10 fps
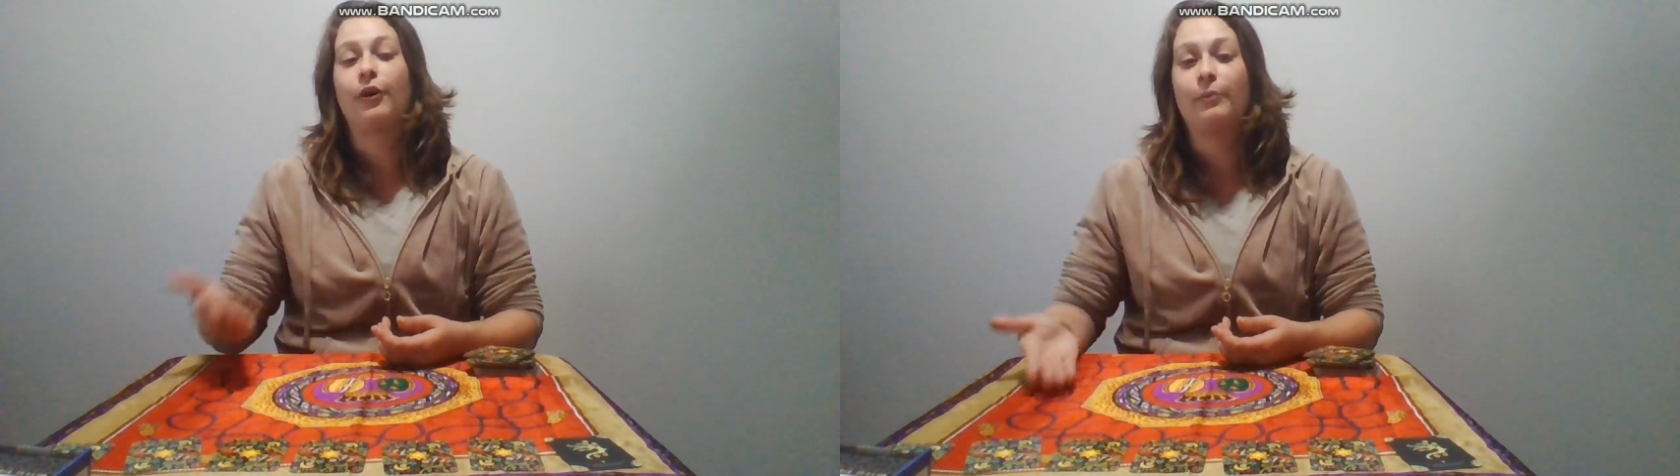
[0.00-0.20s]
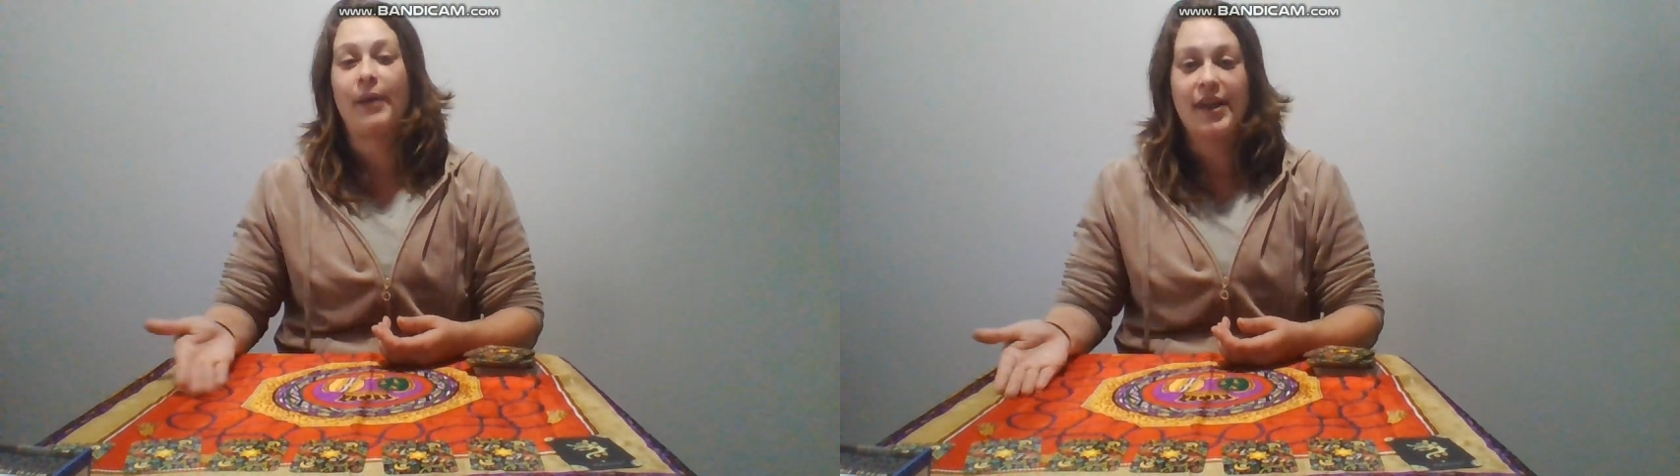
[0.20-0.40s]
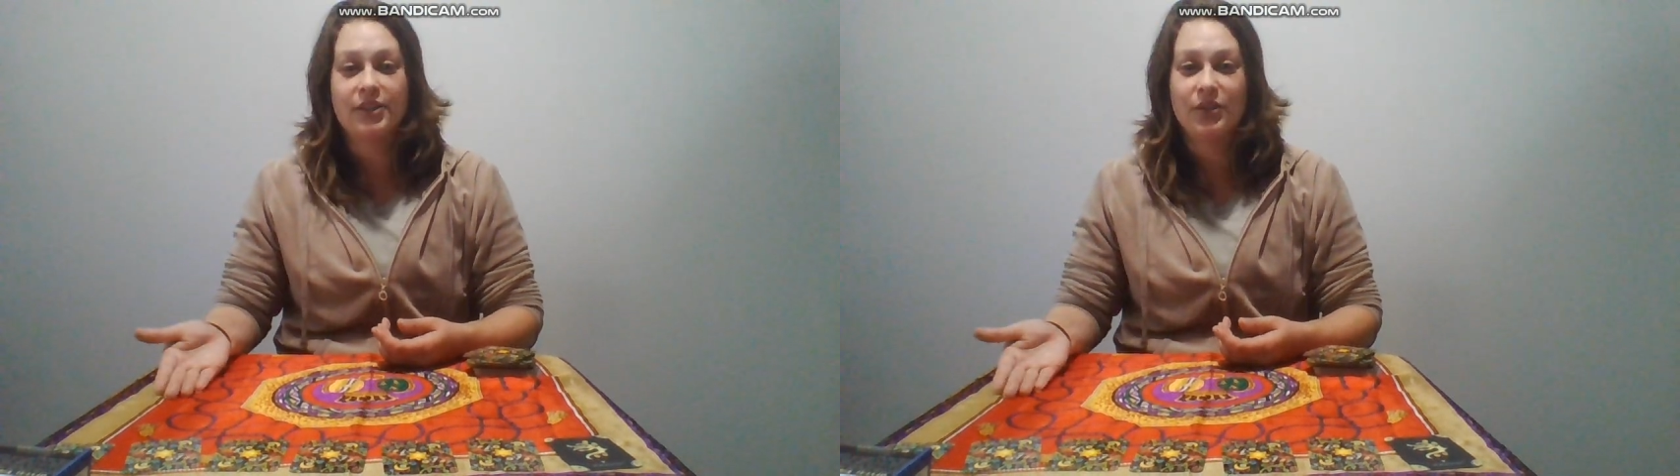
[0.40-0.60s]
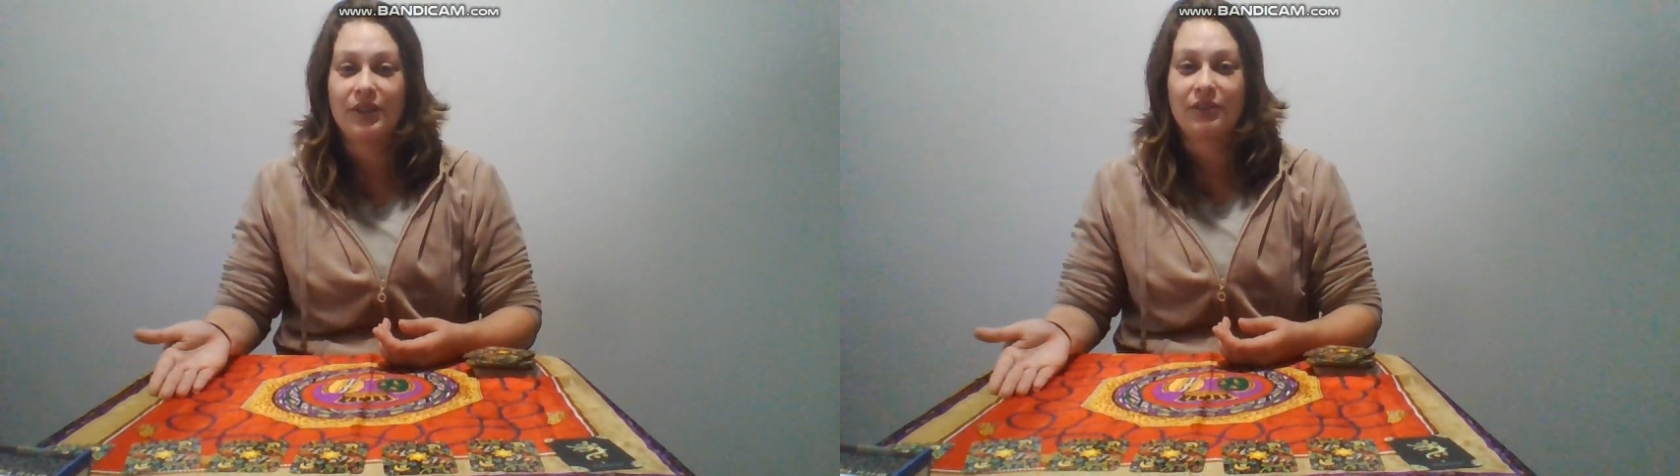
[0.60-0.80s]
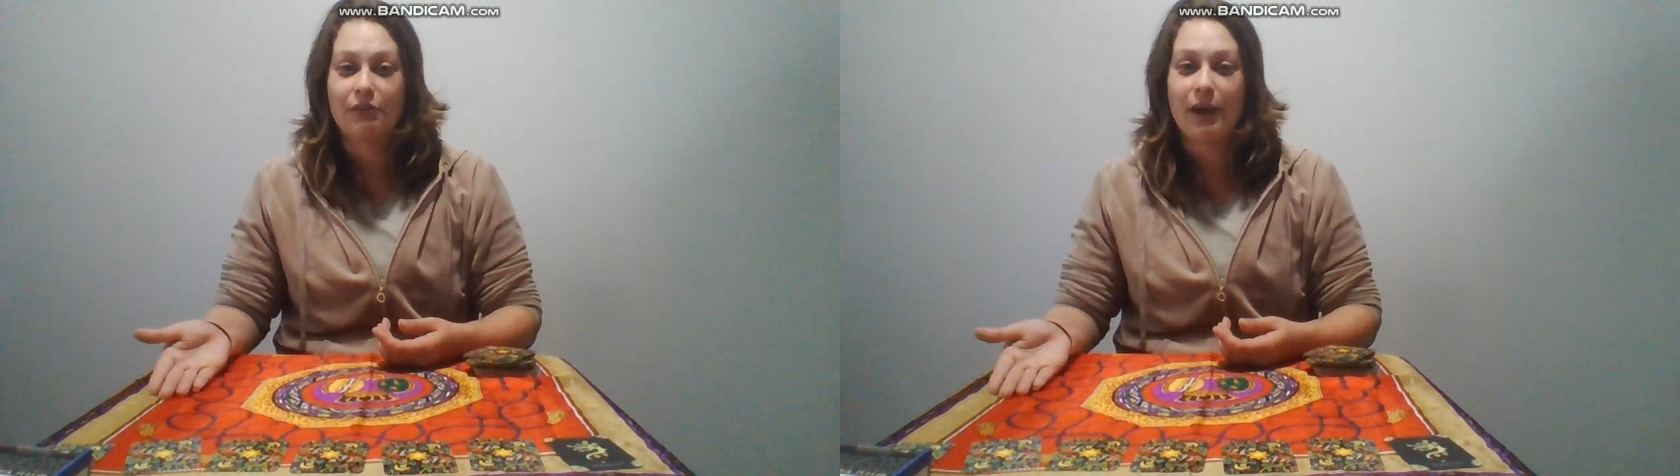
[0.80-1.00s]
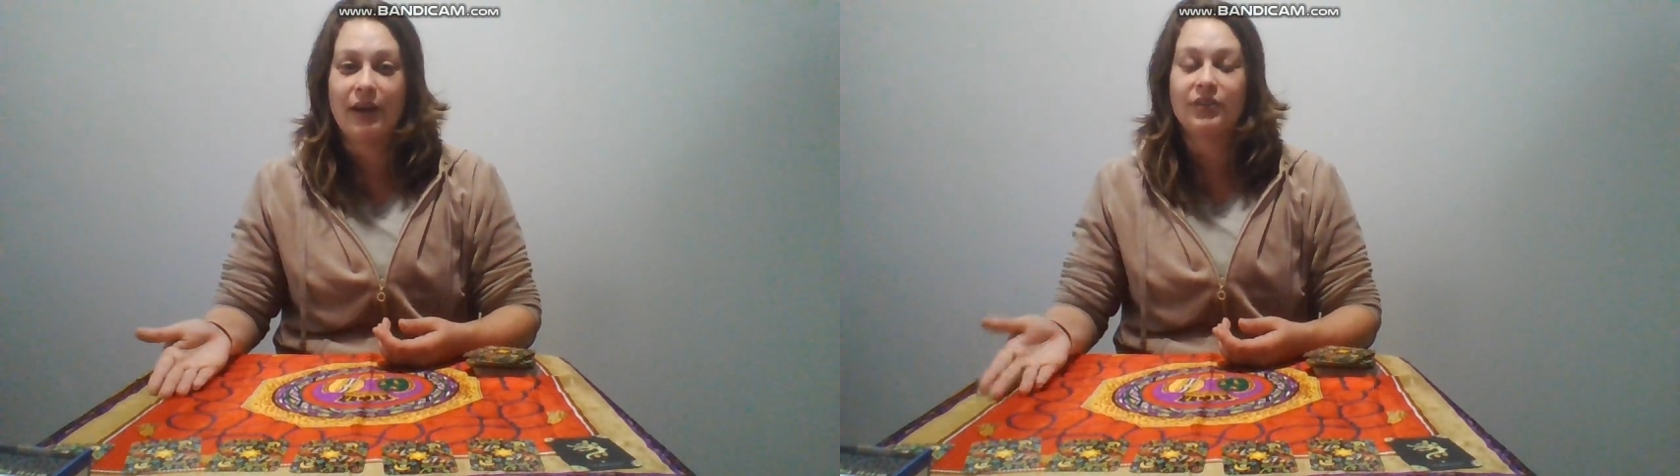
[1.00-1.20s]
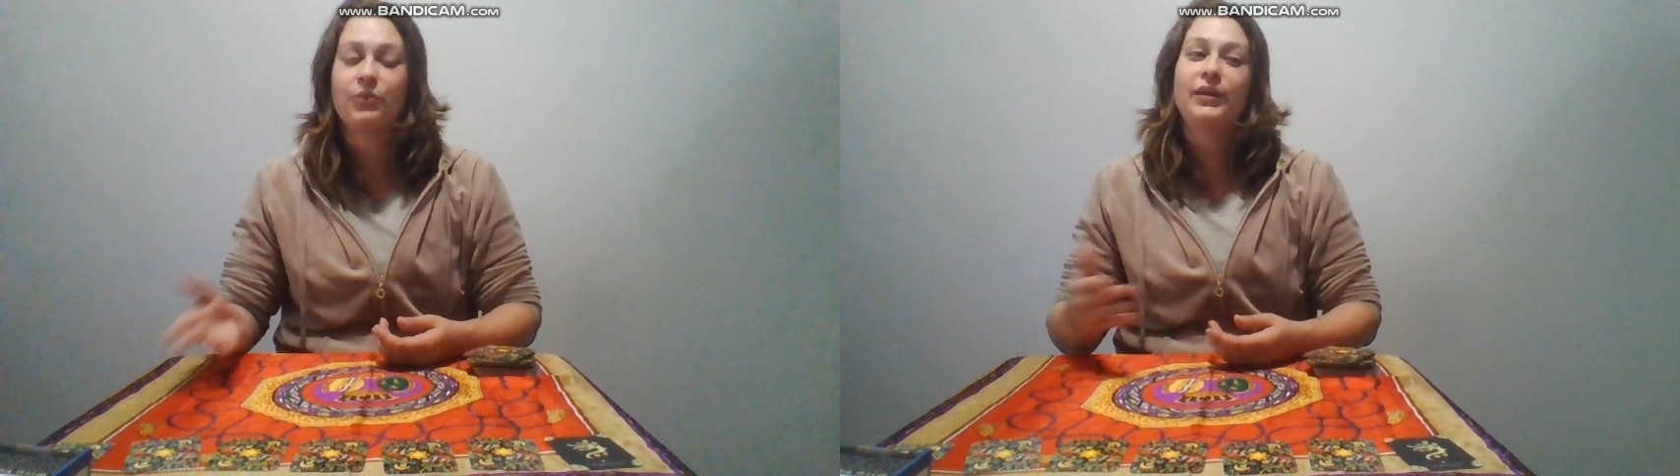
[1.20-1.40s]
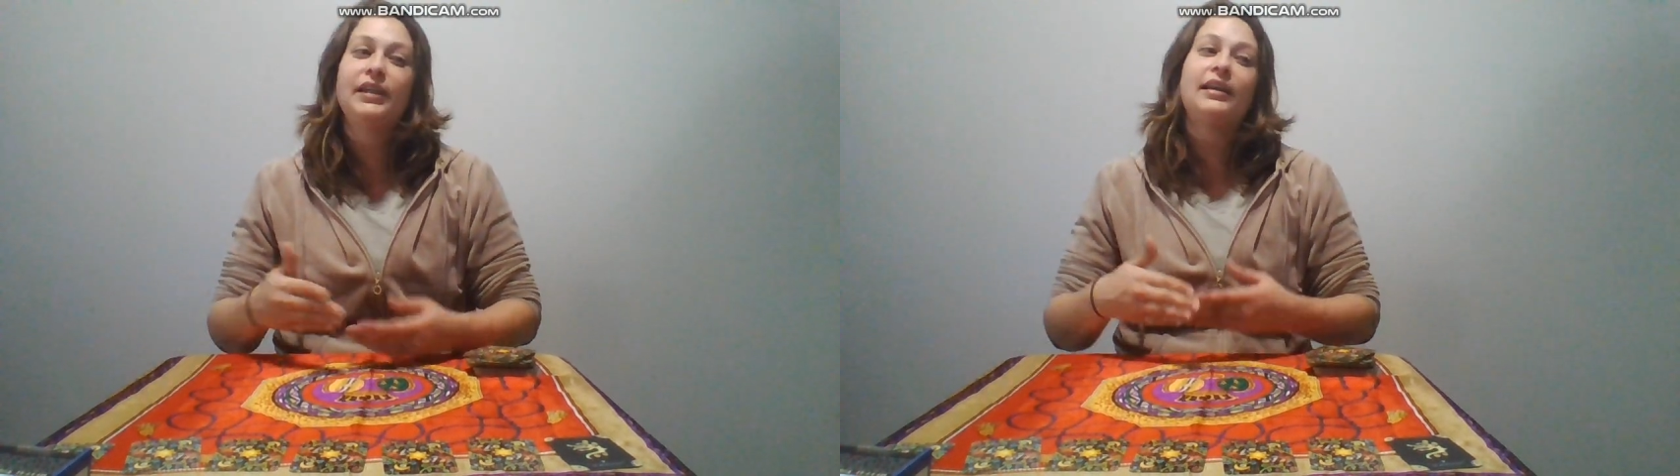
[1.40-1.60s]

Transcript: back to it throughout the week,